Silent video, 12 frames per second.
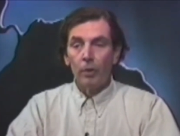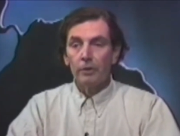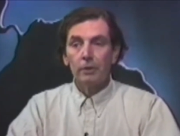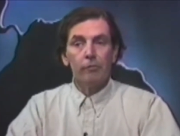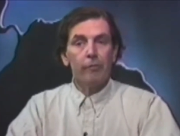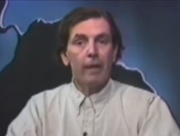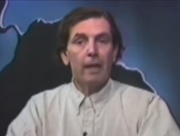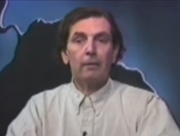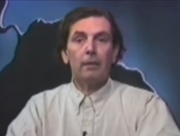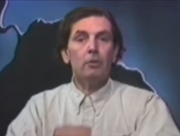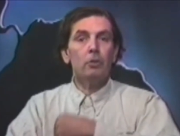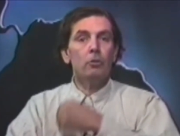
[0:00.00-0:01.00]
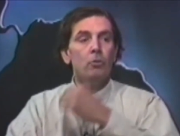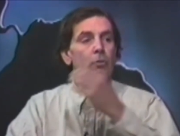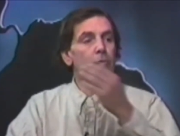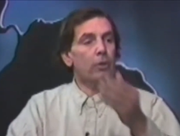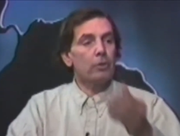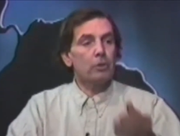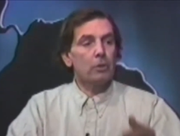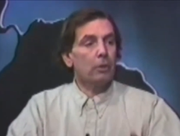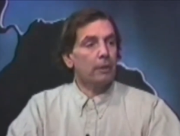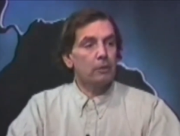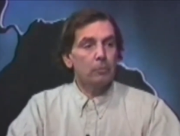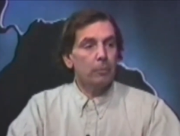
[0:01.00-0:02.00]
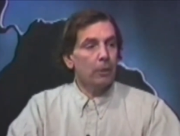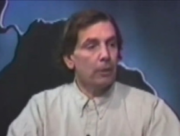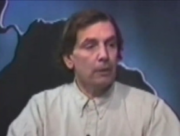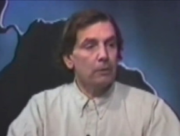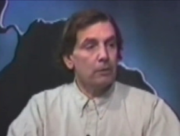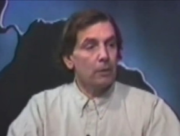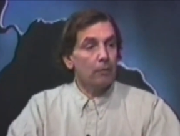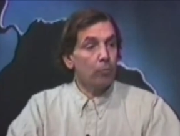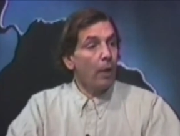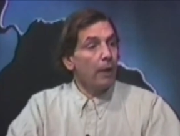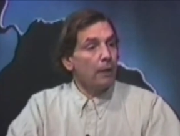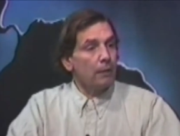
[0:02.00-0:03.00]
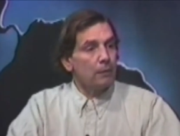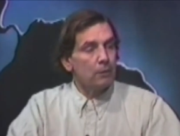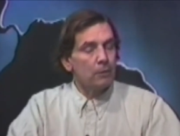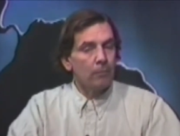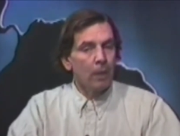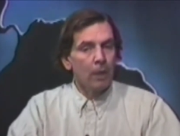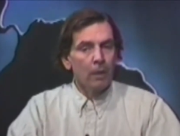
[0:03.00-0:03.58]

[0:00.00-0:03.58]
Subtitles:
was in fact the universal experience of whites.